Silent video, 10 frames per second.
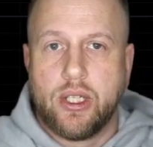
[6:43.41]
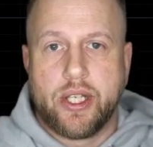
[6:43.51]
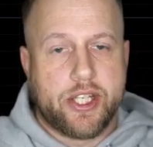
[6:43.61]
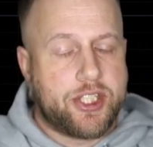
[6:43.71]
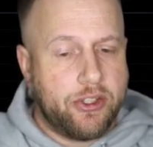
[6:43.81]

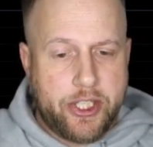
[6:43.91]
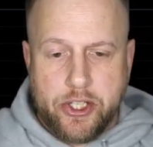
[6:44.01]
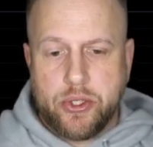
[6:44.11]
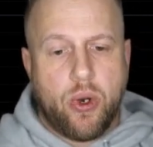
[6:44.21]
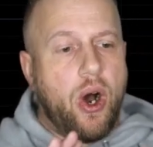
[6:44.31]
You still need to
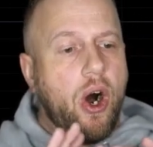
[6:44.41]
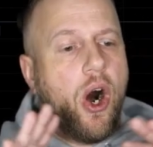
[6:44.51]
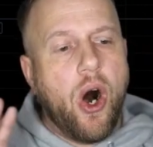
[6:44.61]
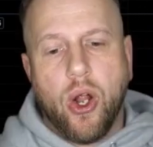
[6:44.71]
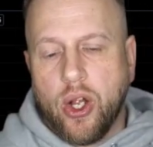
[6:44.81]
do
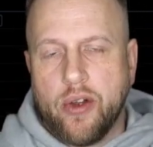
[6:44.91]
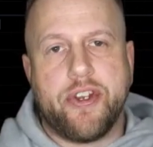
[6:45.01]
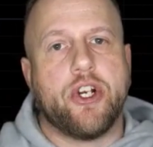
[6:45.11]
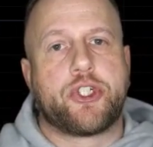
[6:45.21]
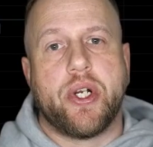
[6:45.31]
all of
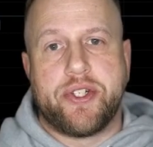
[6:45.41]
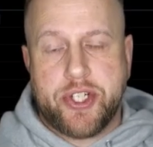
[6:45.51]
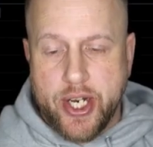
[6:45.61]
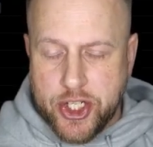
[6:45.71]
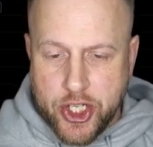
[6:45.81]
your
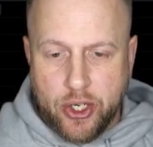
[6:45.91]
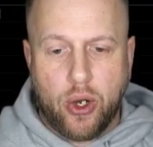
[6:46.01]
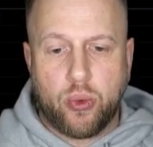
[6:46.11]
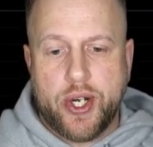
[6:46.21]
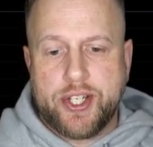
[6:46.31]
traditional
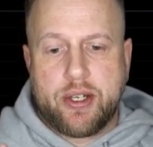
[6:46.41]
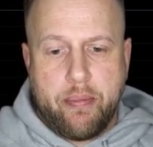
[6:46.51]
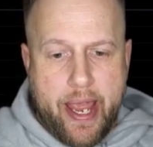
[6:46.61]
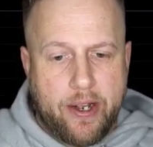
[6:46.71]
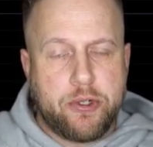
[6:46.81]
risk
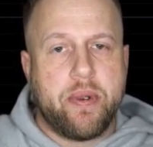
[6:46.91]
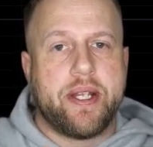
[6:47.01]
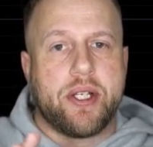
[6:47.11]
management,